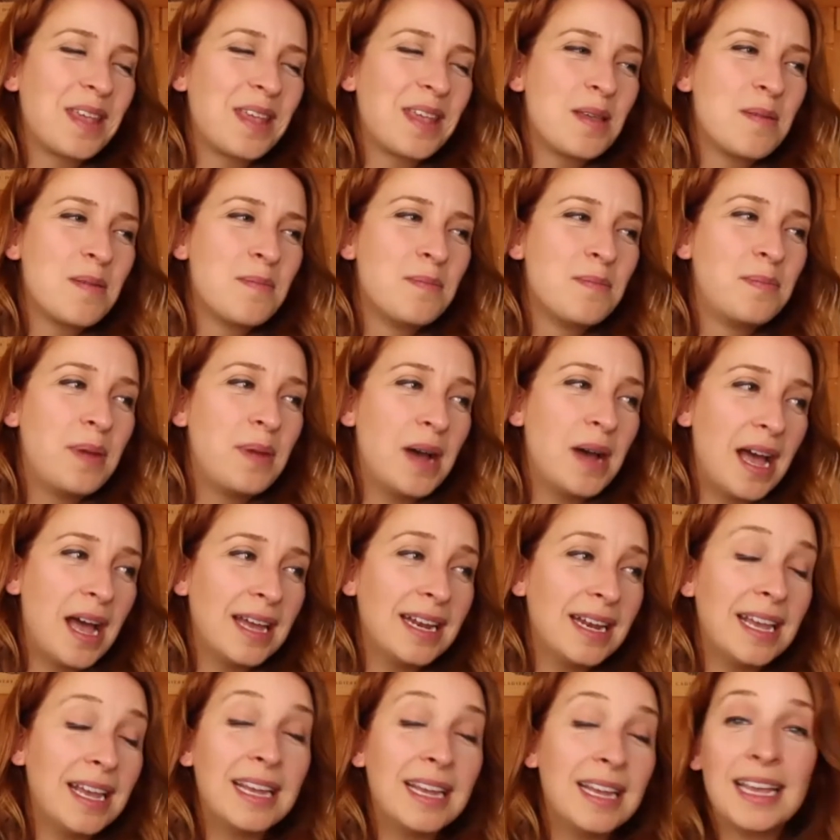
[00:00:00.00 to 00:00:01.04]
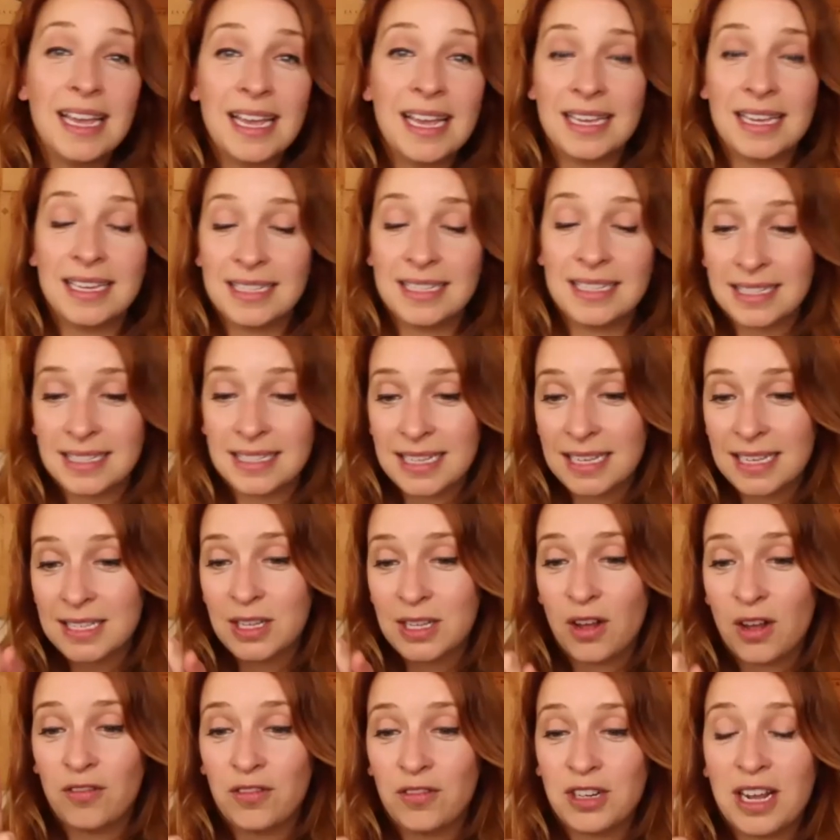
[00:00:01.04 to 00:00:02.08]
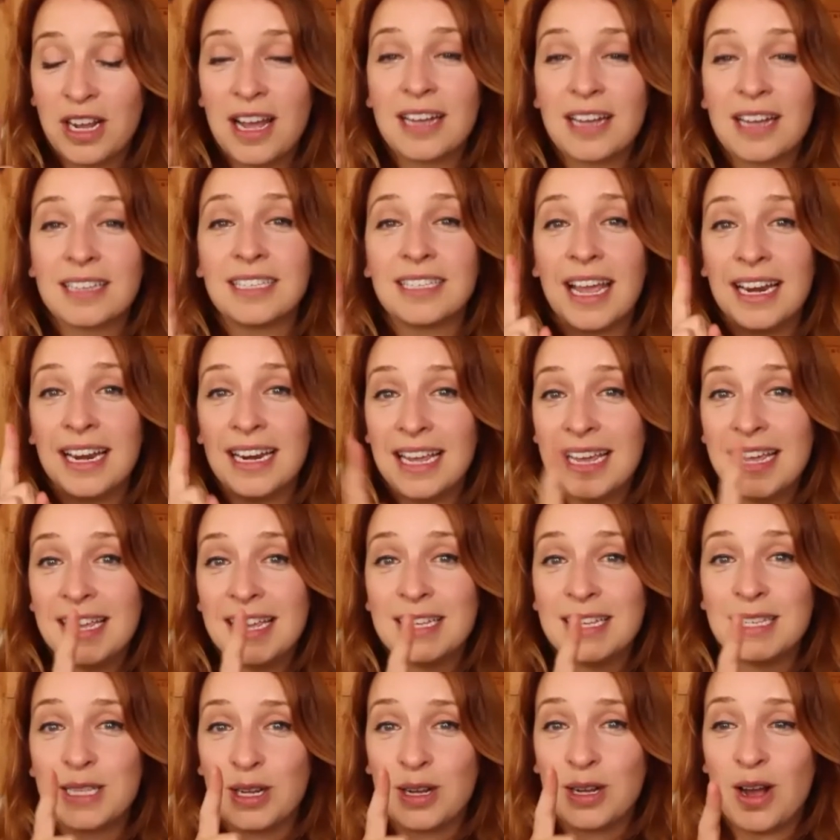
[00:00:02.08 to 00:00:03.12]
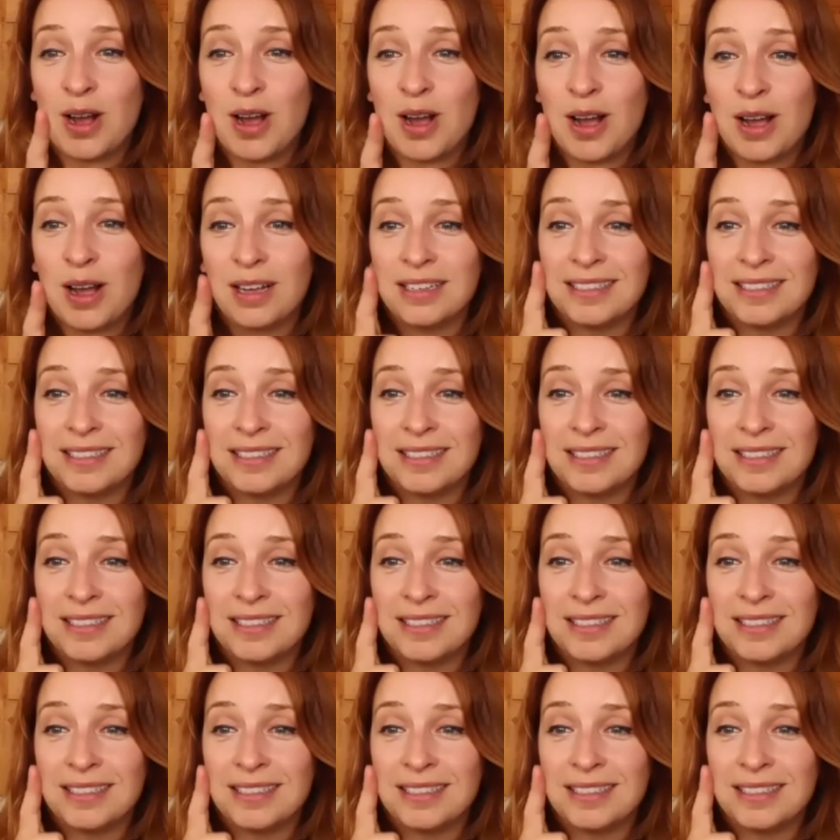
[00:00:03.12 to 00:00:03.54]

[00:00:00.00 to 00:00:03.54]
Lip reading: But it is, sulfur dioxide is the cause